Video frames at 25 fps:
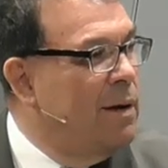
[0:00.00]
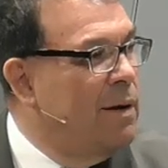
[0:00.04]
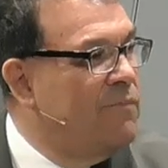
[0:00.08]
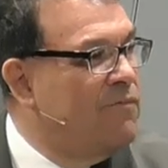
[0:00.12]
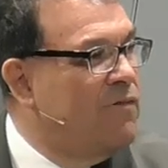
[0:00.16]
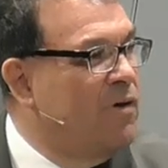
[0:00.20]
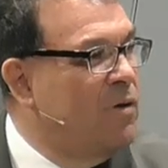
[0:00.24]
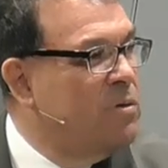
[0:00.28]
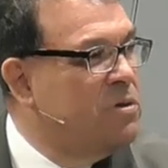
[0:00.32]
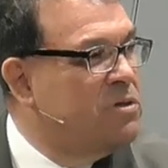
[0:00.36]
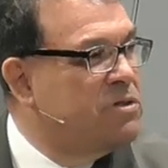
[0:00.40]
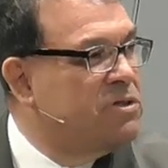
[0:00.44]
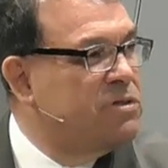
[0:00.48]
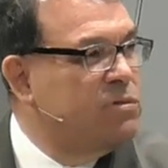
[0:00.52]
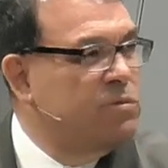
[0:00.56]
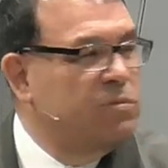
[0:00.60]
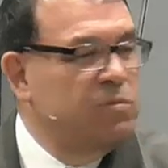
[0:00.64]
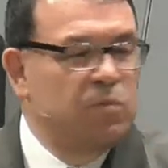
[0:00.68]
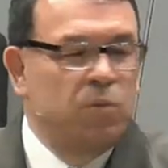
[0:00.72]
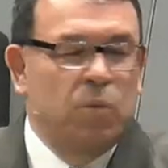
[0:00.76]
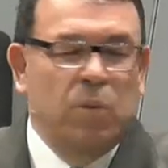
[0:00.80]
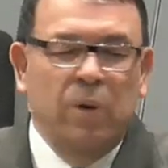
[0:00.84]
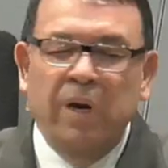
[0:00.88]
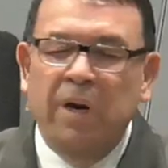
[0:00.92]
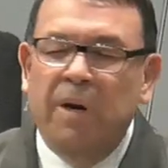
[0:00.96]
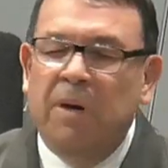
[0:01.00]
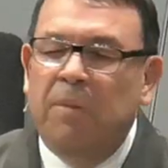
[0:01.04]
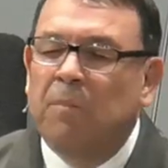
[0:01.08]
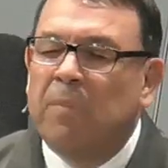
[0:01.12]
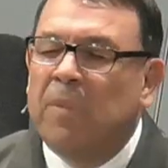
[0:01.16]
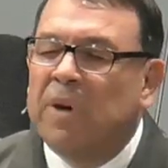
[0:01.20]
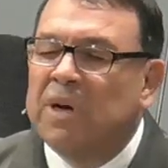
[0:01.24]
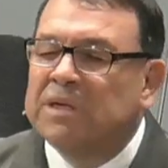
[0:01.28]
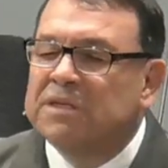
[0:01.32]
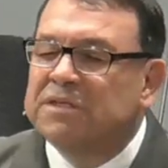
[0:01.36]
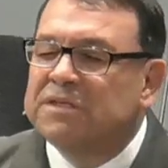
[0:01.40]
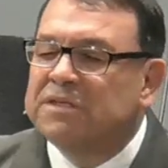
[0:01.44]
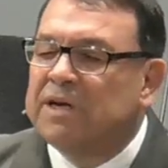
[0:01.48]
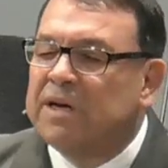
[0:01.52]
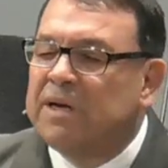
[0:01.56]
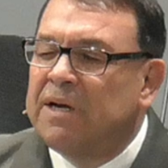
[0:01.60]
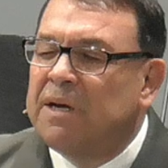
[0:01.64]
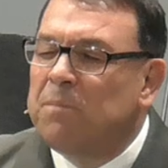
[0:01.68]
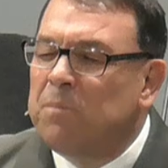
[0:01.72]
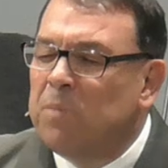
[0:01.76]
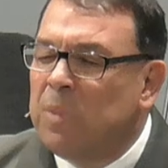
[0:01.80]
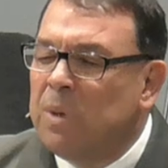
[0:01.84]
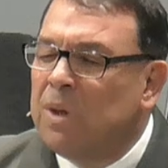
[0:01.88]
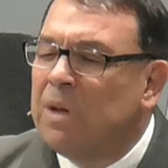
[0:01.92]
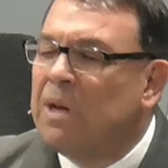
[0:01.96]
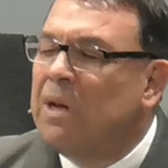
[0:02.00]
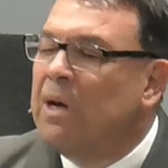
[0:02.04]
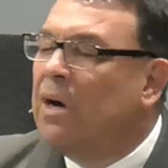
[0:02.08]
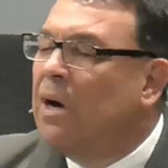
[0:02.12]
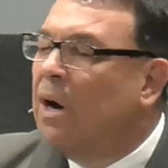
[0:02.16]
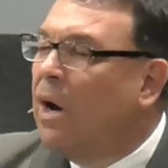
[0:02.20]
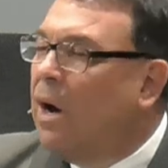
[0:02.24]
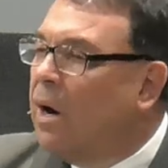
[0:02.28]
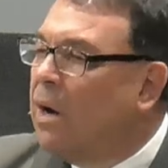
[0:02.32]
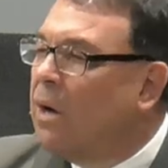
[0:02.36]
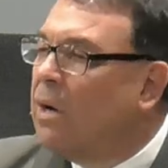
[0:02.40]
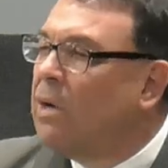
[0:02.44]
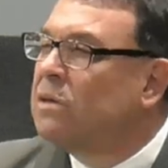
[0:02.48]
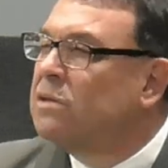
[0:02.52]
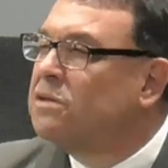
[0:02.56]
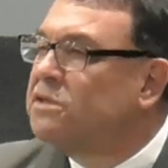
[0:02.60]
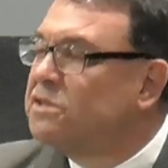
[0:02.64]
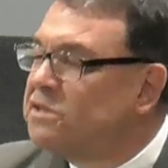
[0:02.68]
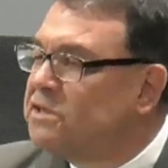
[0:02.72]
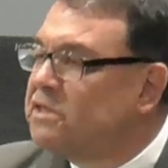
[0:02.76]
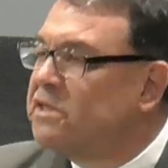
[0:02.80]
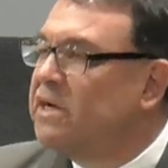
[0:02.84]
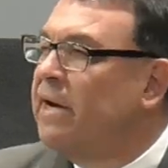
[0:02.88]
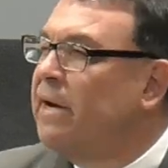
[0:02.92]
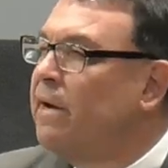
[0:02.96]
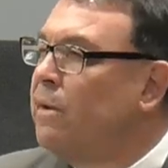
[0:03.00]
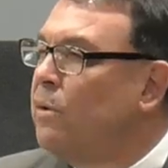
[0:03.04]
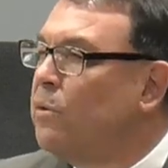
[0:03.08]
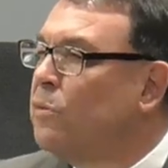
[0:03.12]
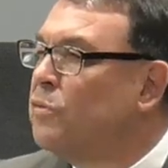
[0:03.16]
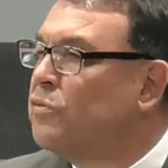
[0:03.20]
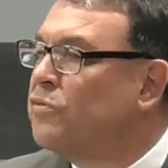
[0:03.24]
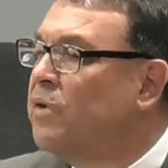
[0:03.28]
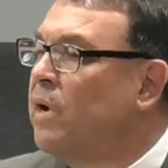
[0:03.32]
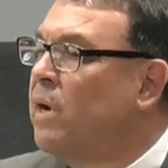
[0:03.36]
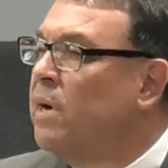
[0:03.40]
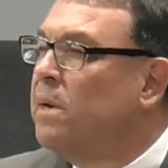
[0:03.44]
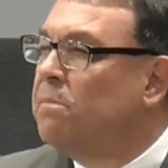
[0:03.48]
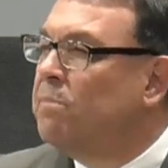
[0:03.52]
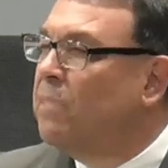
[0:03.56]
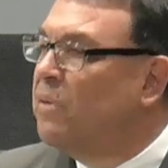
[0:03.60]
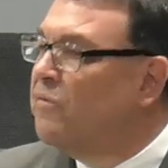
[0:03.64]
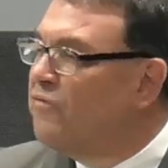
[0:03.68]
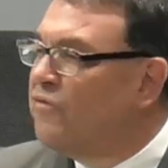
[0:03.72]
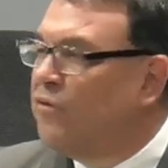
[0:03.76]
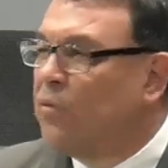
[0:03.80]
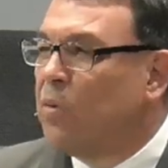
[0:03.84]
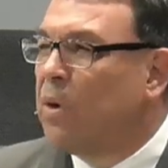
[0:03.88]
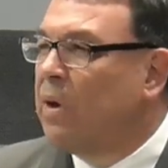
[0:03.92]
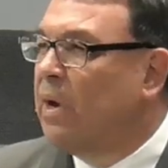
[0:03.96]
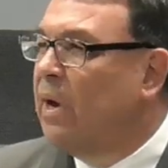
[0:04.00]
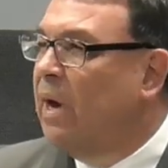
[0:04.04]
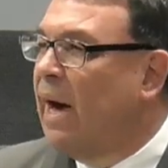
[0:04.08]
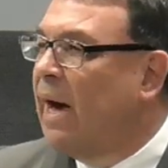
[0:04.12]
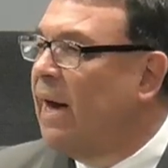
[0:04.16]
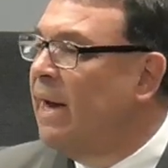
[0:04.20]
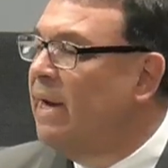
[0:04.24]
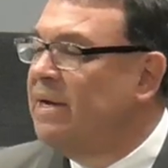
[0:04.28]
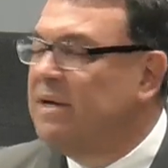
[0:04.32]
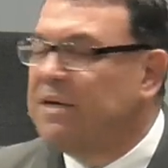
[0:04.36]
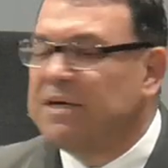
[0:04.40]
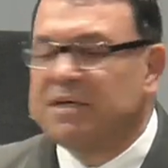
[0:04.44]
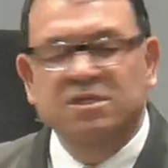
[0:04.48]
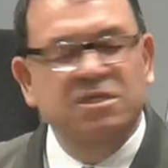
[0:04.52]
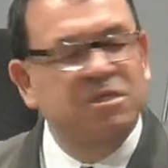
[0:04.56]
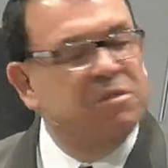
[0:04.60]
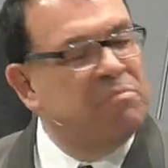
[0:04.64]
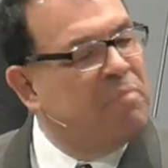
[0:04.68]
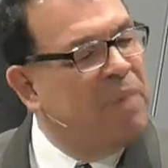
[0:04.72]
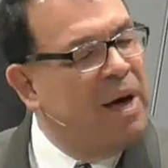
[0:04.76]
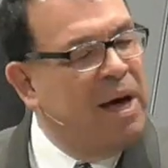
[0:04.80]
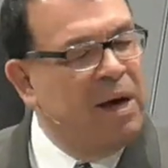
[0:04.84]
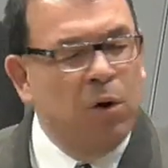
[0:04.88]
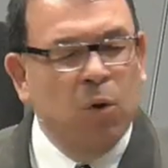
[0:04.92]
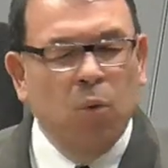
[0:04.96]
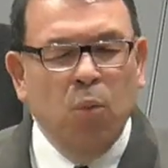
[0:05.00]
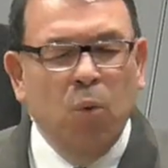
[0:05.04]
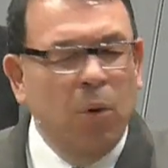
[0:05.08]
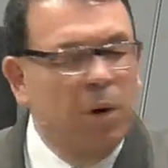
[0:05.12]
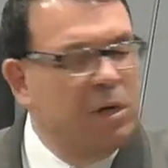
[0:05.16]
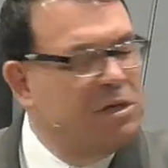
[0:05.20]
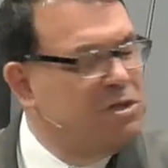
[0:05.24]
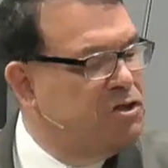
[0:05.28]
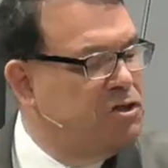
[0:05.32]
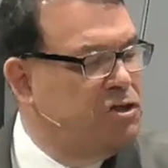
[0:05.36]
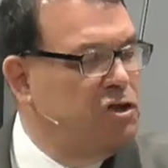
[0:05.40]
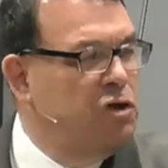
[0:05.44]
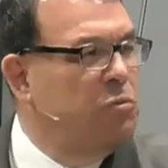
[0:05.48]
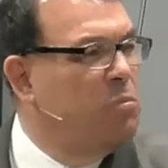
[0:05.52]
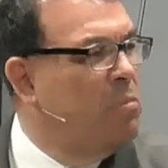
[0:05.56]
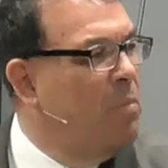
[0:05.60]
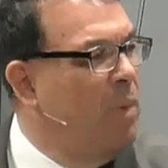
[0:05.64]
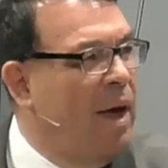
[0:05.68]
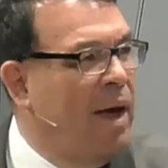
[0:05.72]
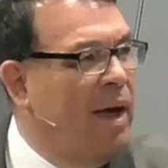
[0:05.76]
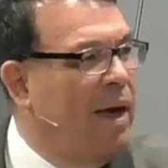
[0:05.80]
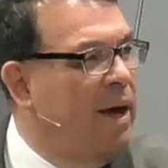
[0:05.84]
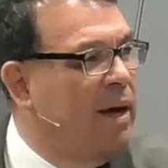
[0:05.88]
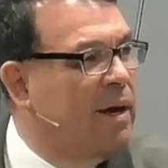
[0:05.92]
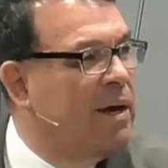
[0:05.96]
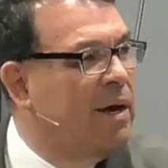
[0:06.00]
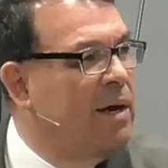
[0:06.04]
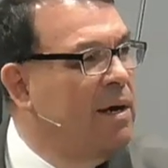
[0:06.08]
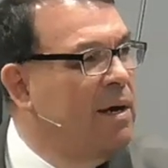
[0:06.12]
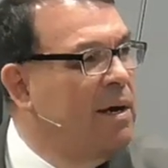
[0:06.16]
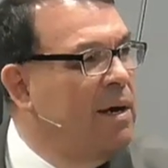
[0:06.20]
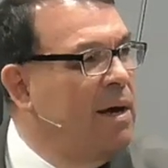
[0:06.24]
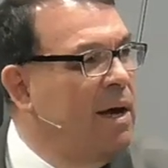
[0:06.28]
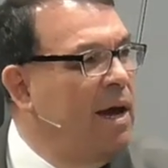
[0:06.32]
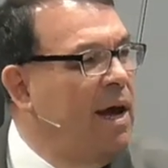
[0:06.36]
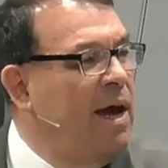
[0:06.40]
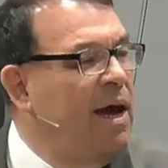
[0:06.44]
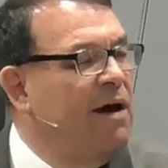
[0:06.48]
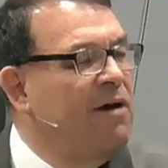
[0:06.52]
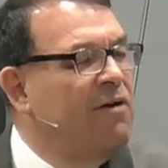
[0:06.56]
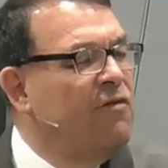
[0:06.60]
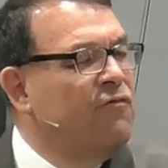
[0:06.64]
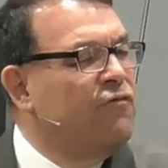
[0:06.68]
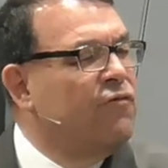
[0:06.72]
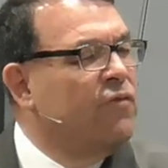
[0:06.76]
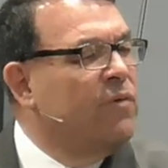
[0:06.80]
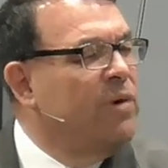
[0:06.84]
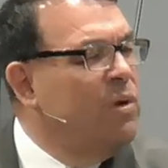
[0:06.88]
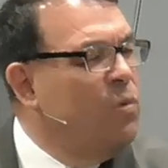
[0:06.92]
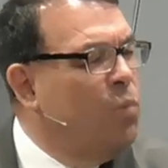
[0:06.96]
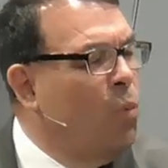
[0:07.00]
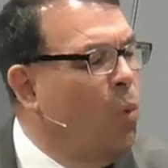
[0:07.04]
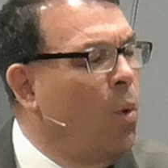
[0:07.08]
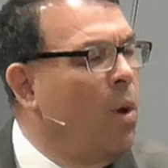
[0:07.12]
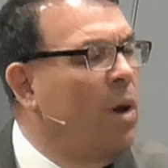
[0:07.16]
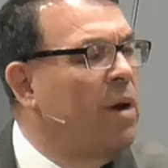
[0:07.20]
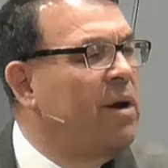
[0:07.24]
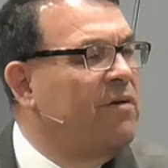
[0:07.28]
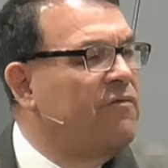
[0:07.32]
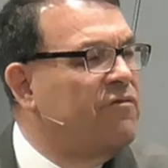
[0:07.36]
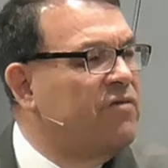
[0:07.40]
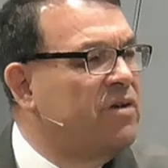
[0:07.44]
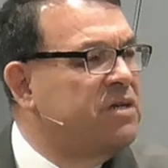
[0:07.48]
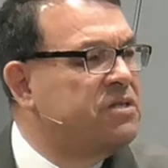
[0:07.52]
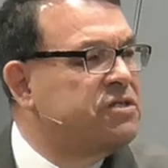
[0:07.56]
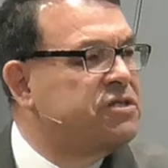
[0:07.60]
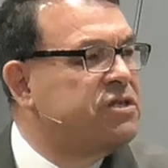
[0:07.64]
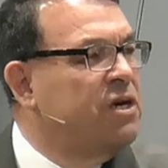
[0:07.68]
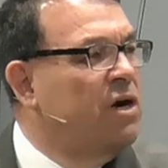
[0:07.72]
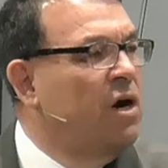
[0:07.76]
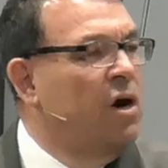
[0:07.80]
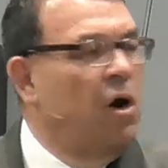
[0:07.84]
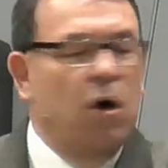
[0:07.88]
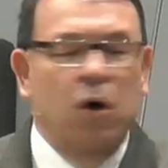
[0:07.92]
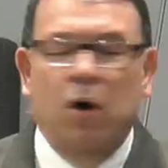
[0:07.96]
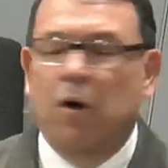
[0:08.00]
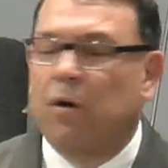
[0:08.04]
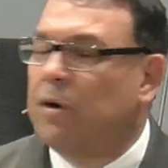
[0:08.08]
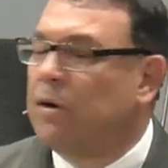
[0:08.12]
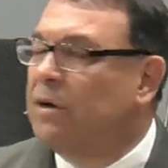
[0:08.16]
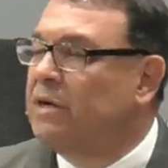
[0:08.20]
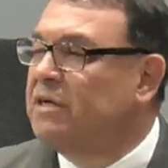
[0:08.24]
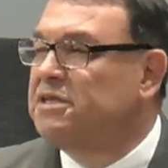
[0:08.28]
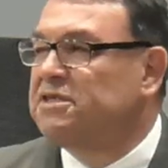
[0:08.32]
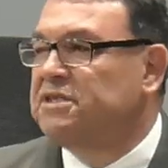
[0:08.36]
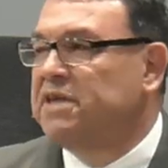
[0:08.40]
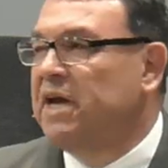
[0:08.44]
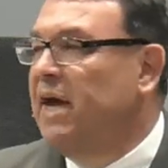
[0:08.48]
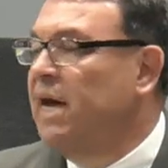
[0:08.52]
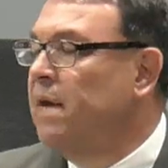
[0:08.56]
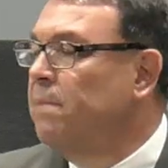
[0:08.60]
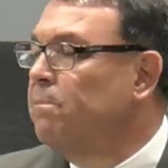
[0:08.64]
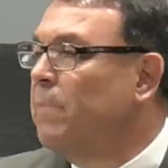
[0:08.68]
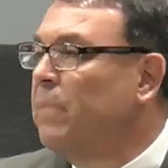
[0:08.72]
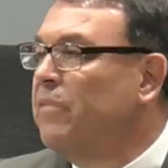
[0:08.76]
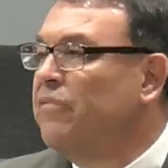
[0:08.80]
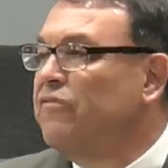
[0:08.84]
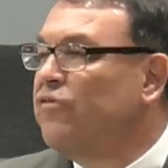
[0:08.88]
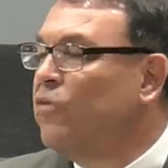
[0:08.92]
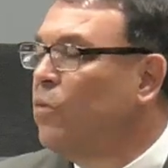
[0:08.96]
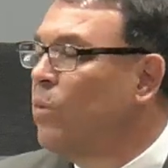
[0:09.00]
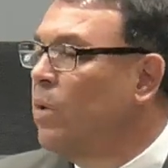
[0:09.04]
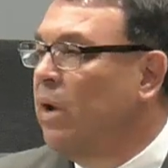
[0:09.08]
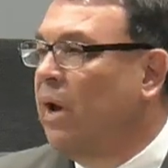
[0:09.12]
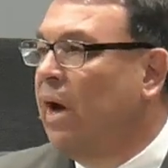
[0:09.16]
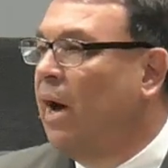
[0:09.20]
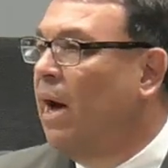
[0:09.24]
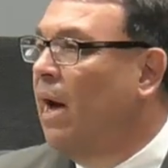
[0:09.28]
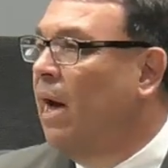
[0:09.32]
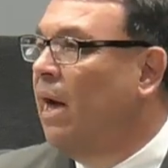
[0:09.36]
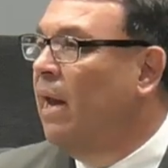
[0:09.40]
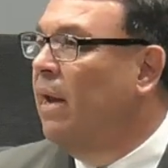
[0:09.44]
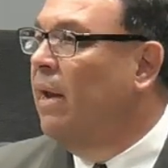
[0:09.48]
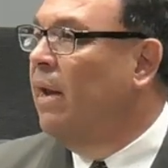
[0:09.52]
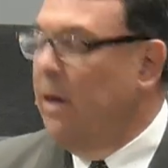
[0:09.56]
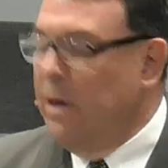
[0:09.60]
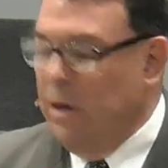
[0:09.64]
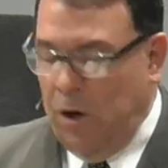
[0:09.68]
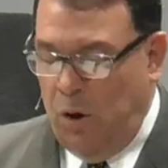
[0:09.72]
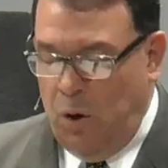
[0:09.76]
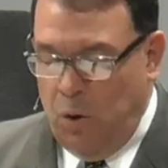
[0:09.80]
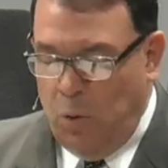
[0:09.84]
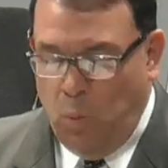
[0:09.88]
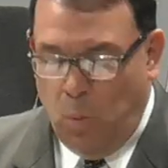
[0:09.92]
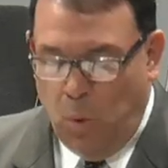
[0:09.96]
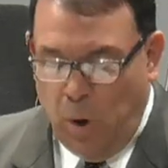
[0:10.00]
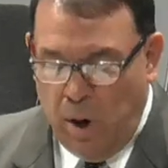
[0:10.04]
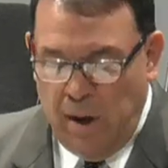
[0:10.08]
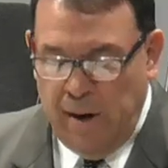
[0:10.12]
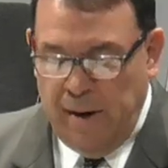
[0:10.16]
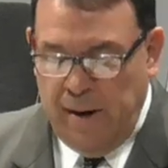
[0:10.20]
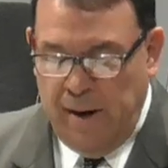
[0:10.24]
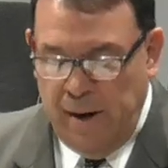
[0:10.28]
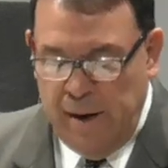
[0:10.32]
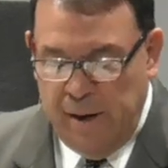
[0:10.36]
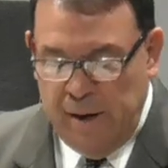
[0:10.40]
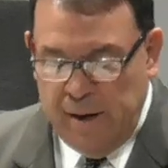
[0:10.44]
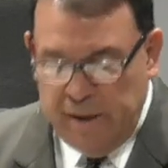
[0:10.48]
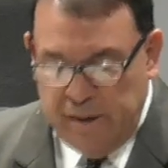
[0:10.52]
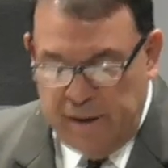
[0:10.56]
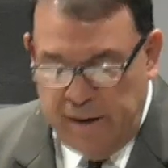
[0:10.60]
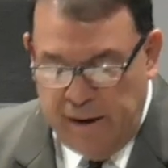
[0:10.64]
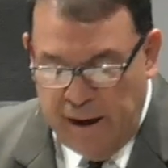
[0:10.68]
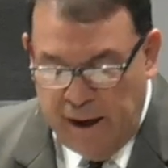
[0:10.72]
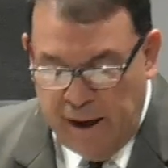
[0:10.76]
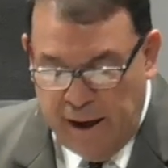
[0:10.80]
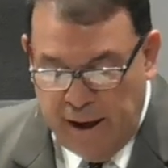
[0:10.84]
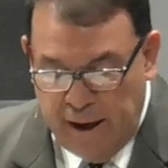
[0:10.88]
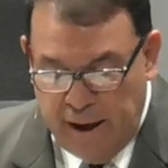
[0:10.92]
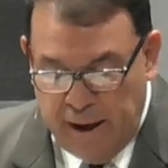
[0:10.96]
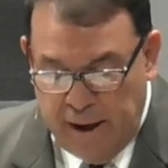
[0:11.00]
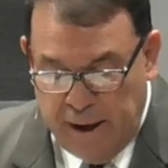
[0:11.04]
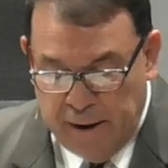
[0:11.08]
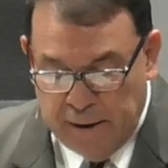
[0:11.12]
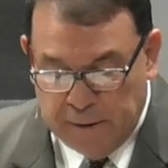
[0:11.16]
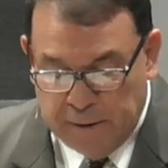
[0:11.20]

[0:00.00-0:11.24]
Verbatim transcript: Folks, we must humble ourselves before God. It doesn't matter what you make, every one of us are going to stand before God one day.